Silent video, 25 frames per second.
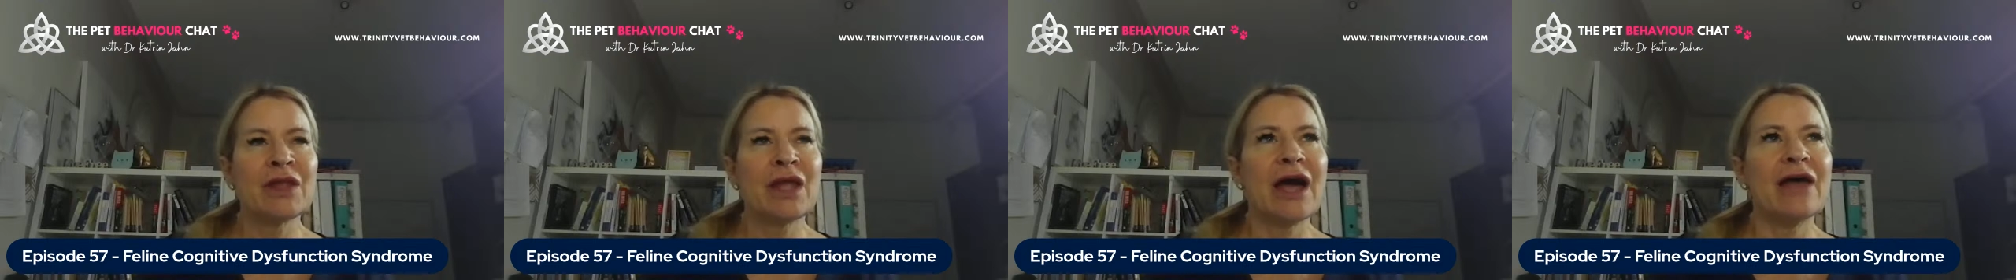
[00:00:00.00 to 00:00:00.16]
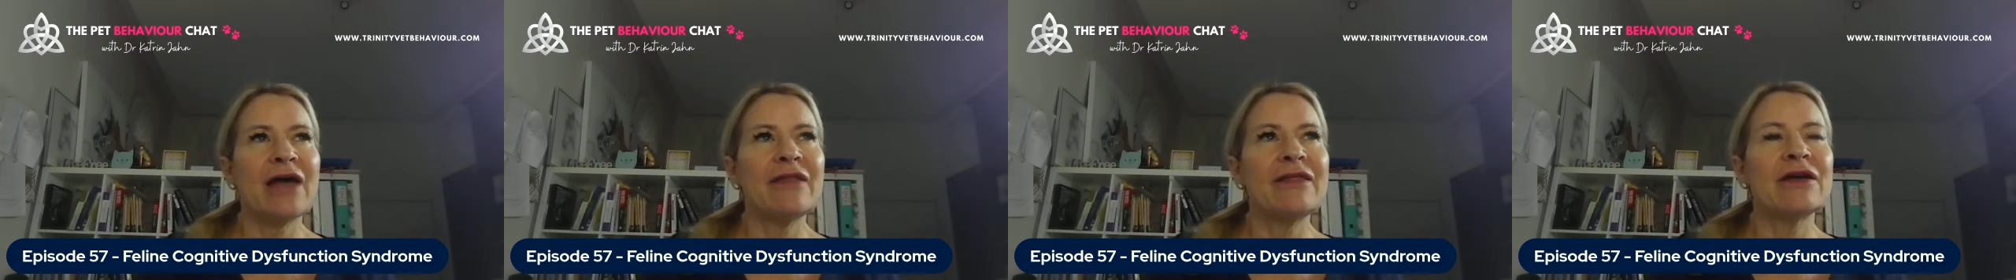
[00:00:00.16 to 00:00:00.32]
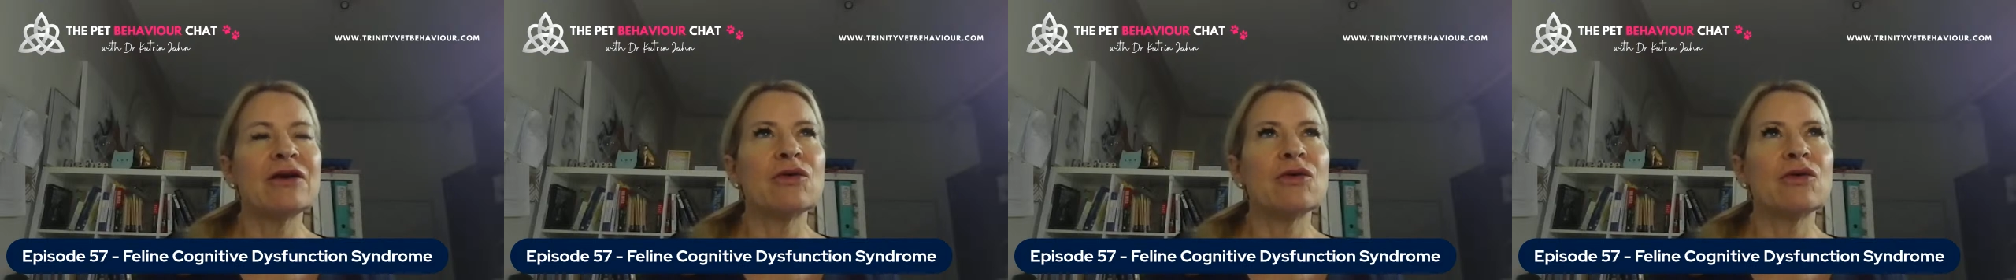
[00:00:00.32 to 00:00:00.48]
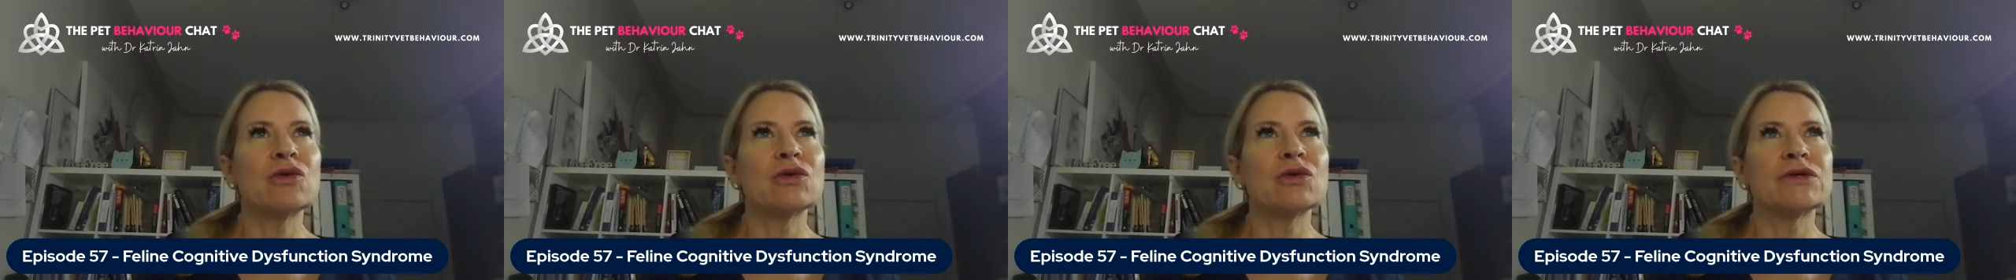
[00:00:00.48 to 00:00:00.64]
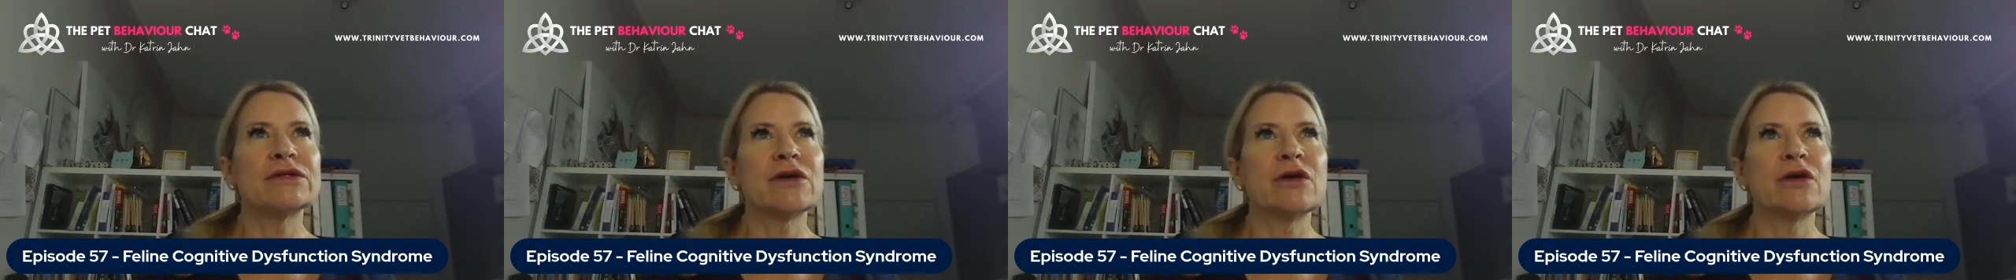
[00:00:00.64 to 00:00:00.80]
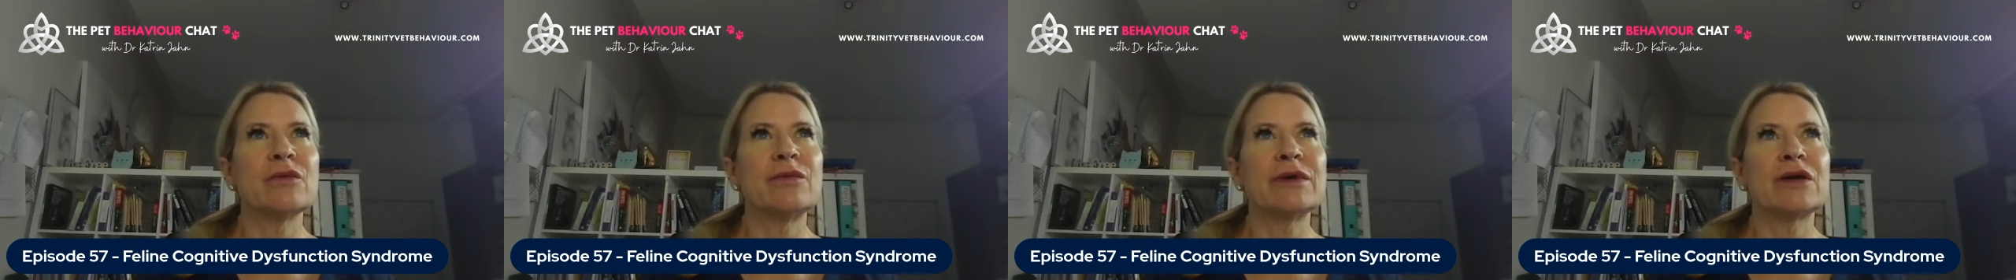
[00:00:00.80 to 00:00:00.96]
I think
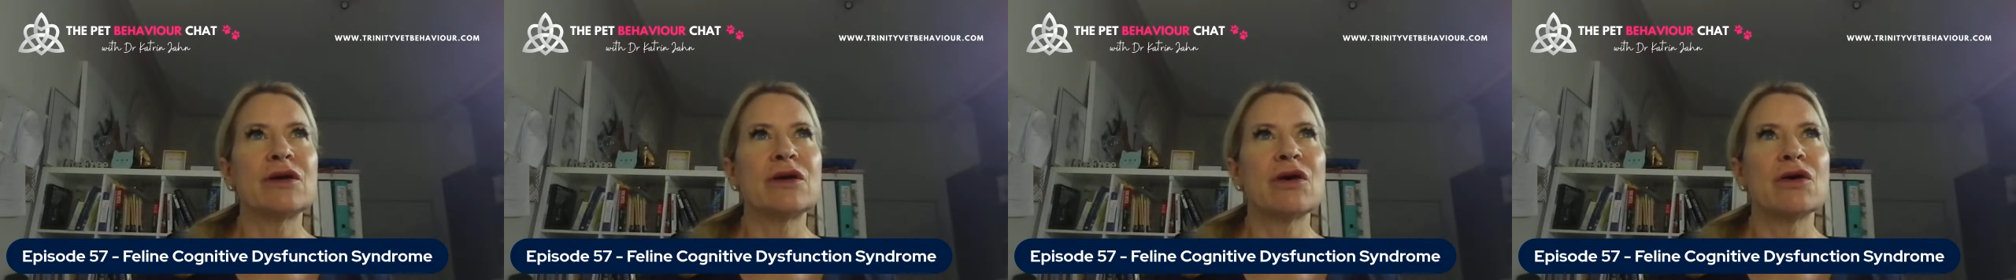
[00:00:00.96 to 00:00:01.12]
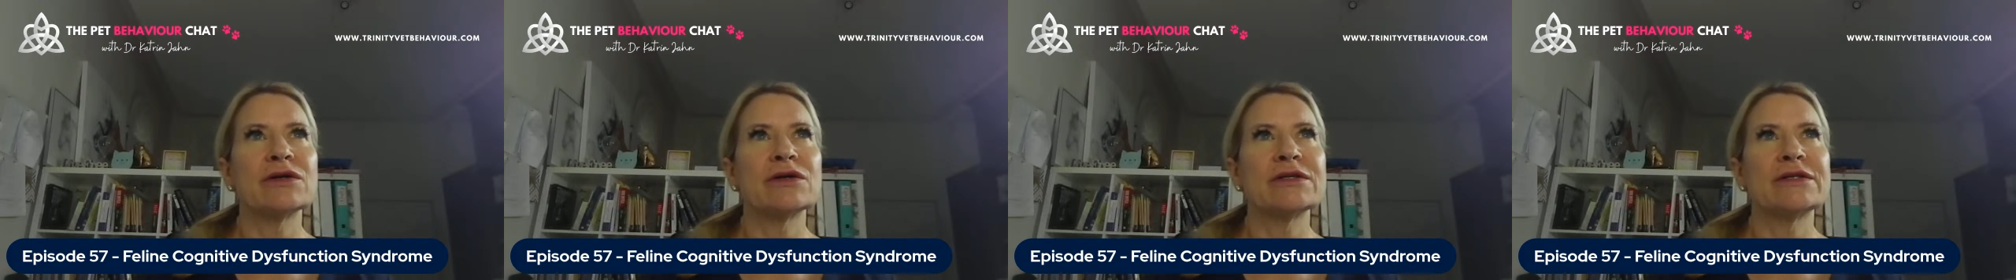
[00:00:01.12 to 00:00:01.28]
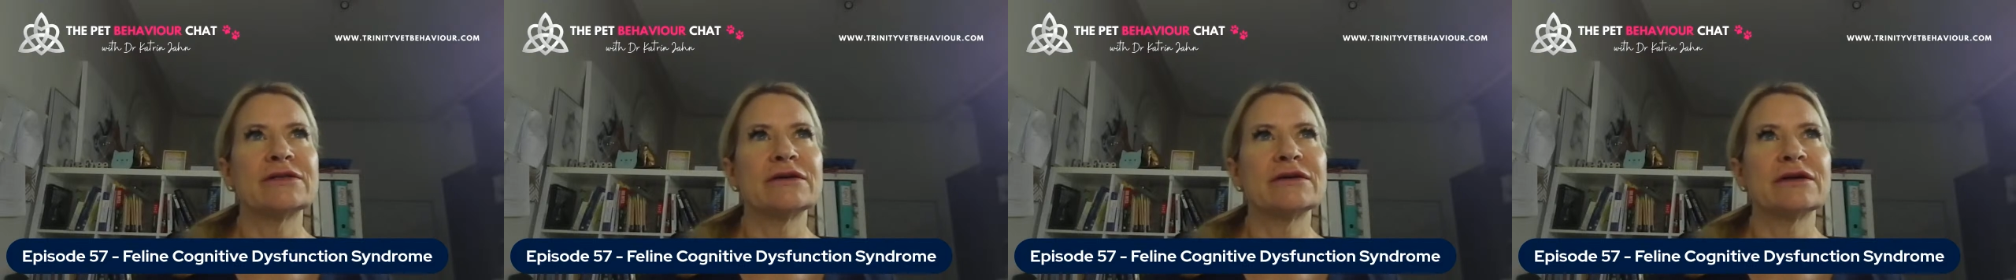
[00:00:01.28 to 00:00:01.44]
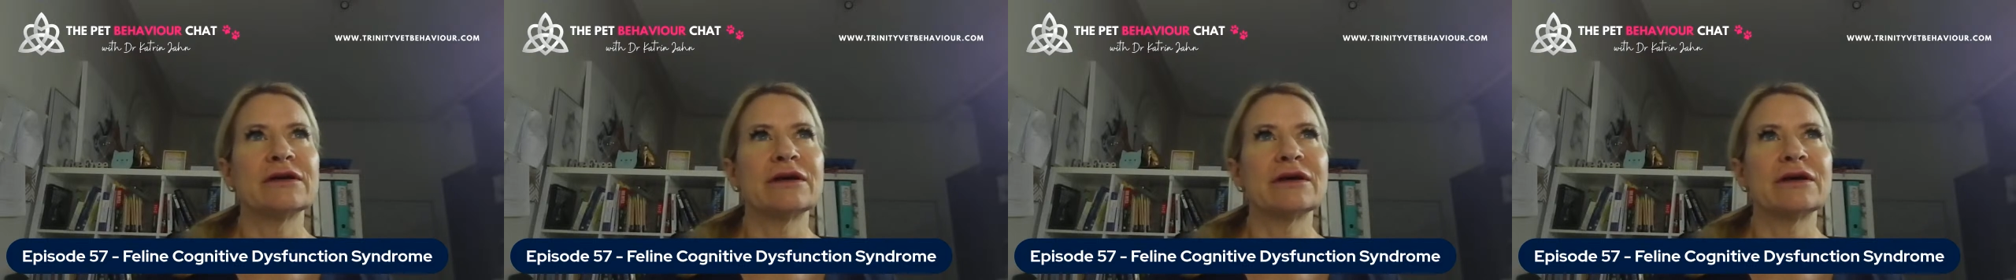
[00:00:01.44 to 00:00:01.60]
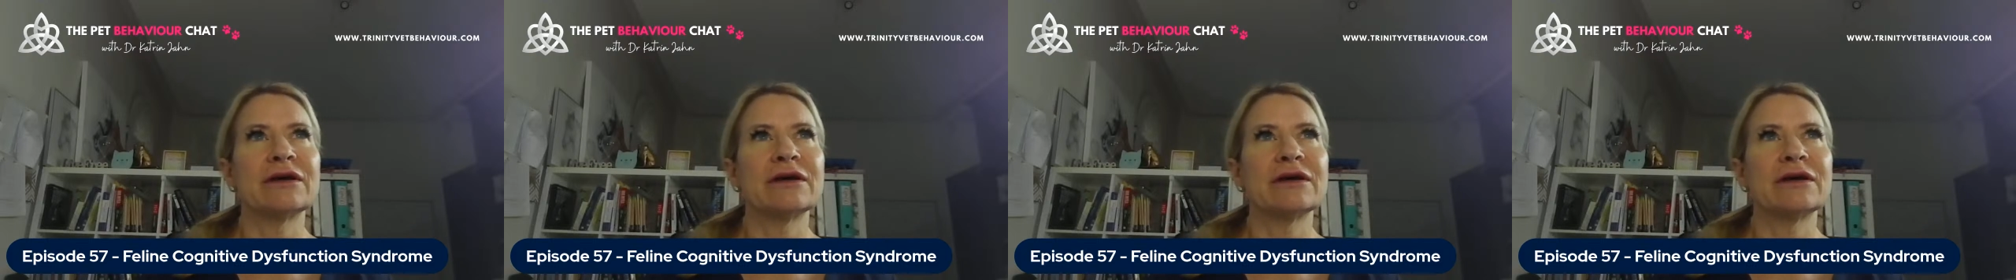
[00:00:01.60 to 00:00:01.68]
also because